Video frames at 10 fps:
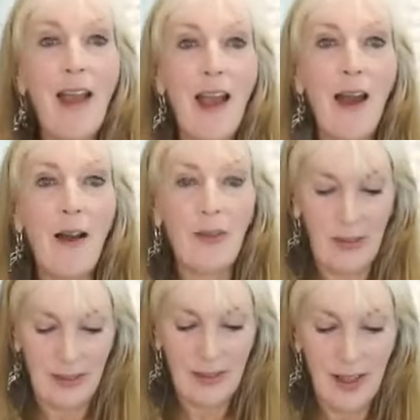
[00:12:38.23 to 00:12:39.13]
how
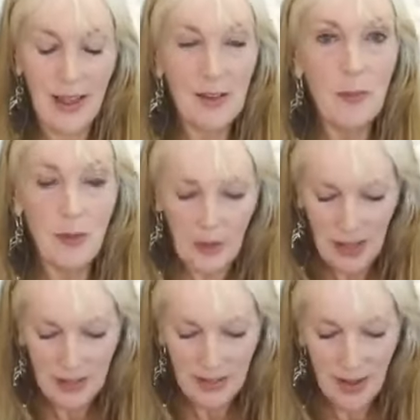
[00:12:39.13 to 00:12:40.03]
edible
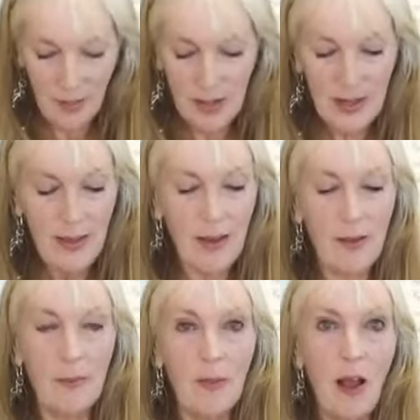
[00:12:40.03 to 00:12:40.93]
and yummy
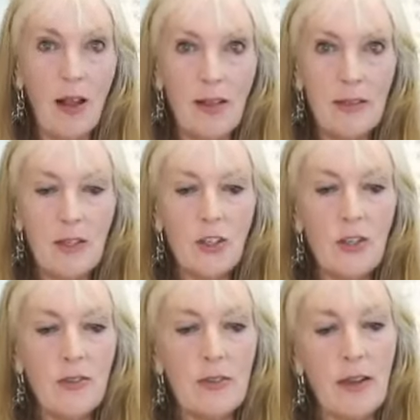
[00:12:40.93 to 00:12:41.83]
um, hosta
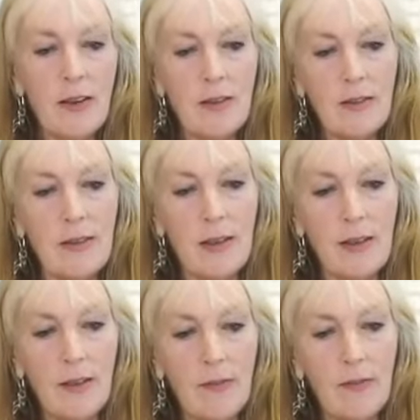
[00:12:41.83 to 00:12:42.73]
shoots are.
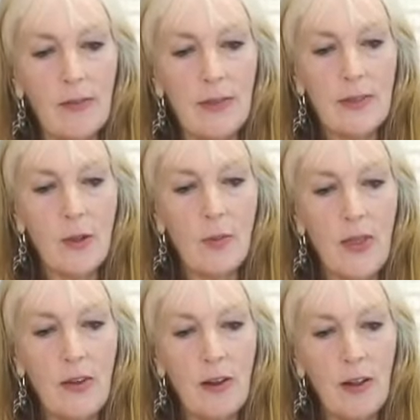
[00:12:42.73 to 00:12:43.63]
So
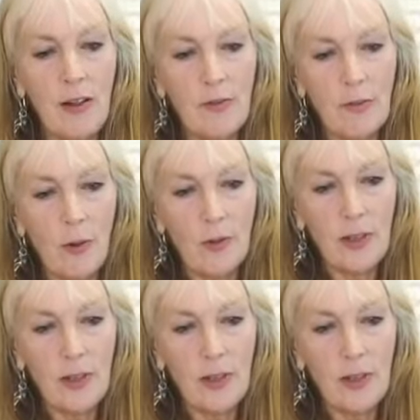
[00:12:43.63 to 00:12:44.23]
when they're all rolled